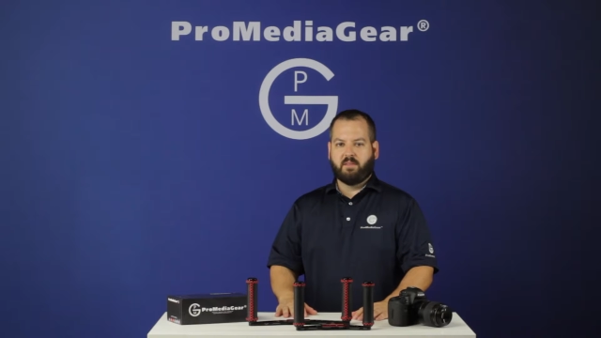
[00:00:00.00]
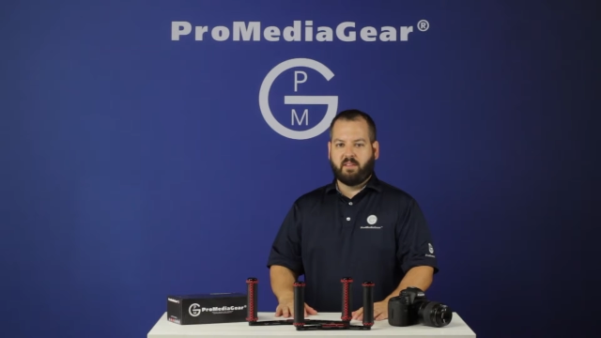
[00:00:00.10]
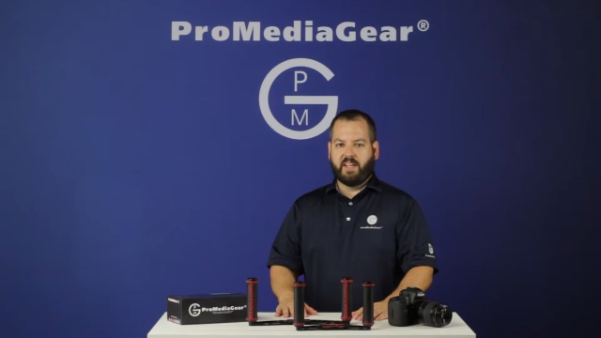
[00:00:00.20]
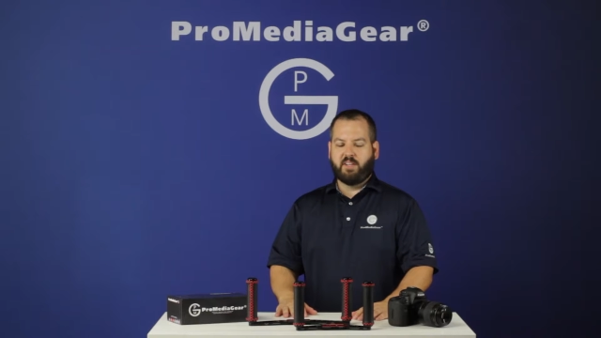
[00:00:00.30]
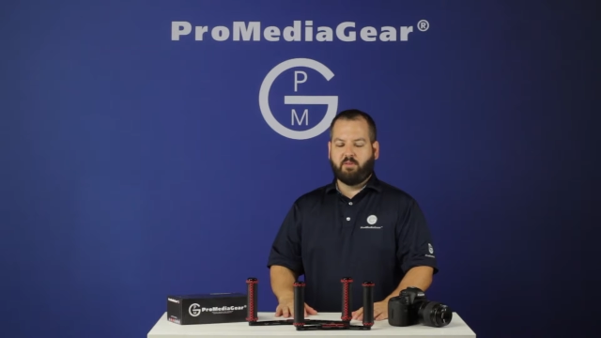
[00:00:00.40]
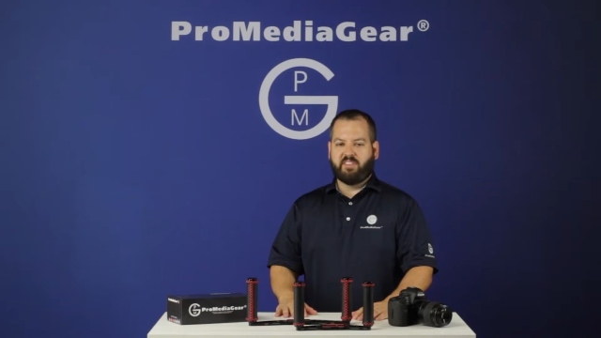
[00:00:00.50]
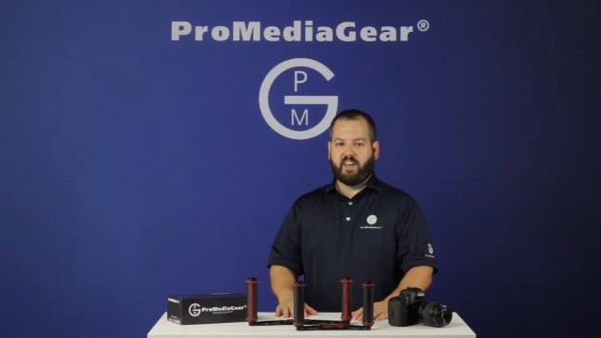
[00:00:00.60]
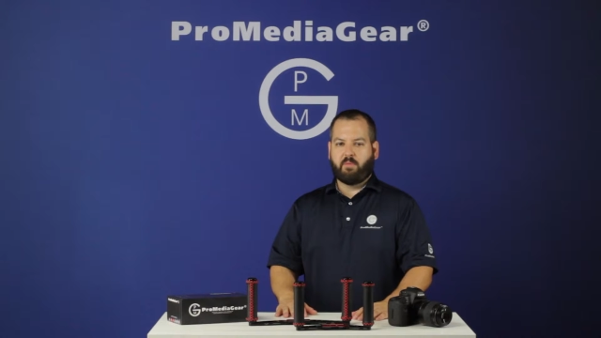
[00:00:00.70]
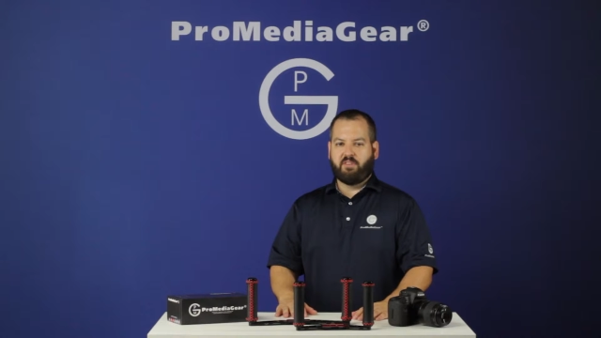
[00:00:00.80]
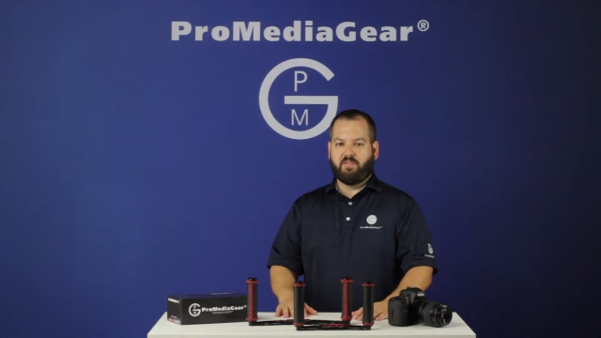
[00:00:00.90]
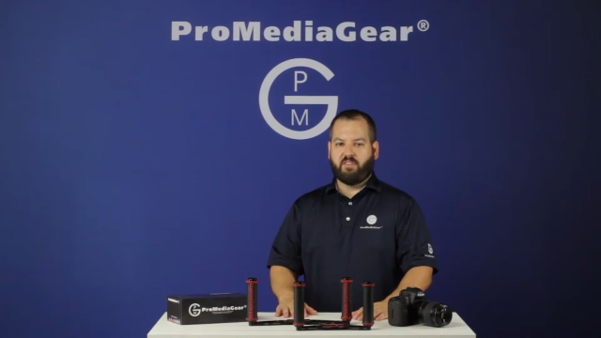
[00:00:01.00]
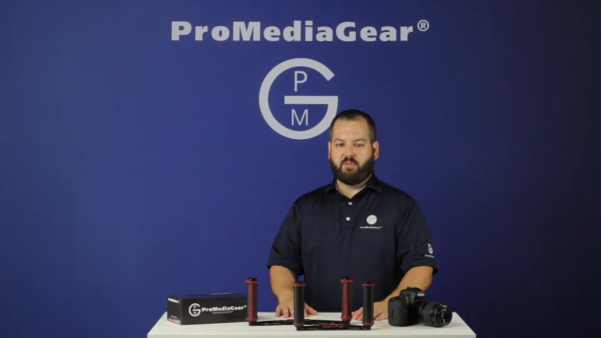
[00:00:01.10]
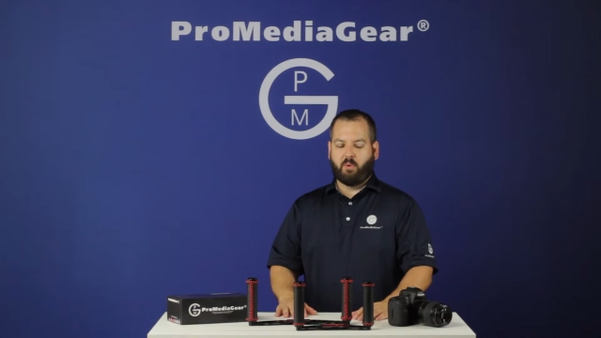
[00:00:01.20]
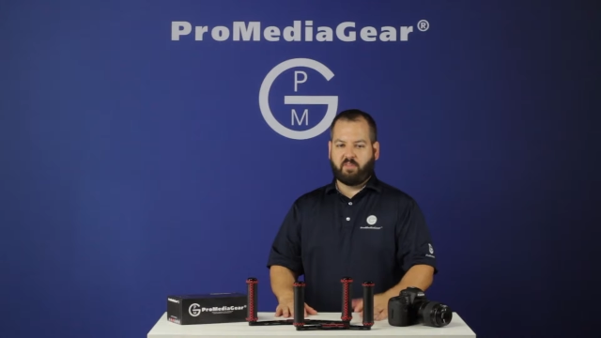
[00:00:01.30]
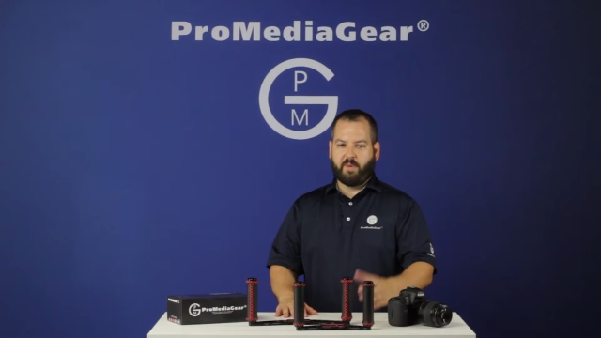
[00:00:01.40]
Let you decide which version
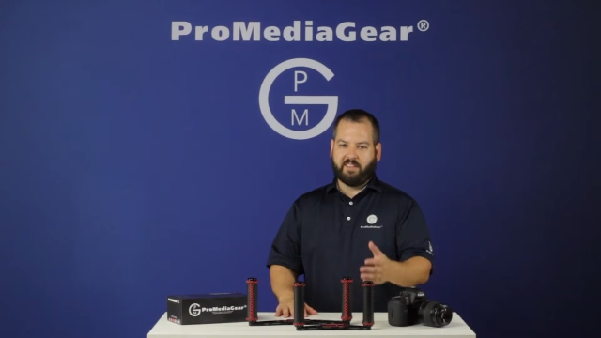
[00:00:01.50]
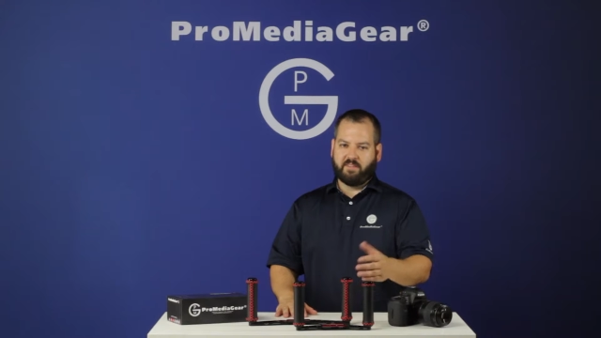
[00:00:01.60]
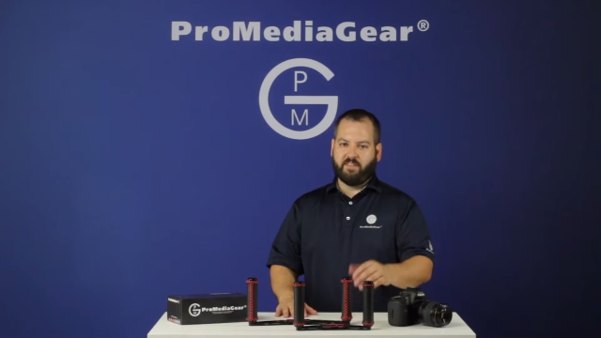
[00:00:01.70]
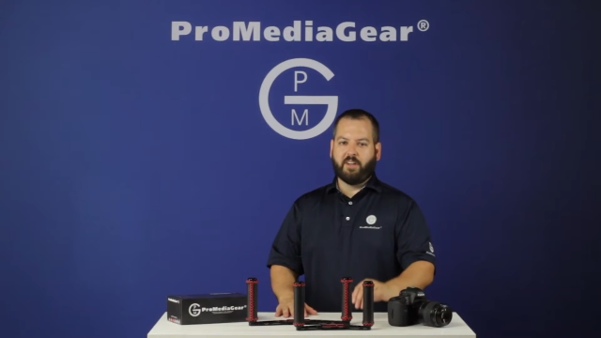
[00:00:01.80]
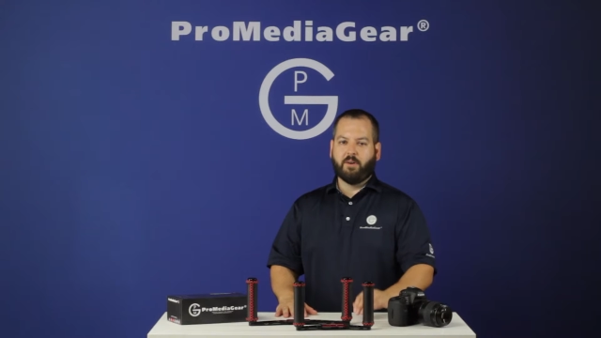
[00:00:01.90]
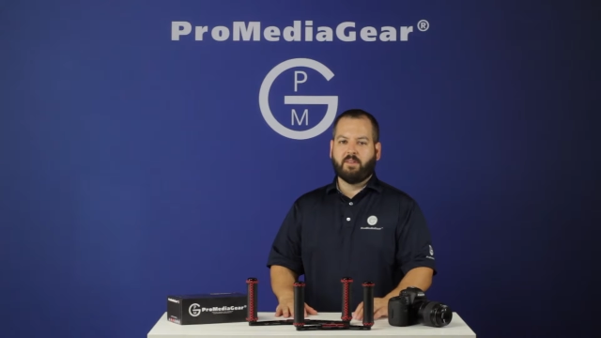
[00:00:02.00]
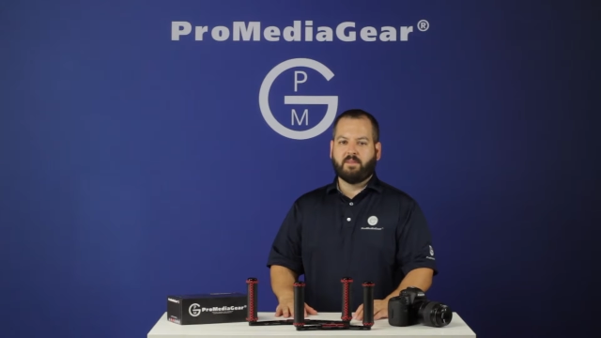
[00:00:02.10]
works best for you.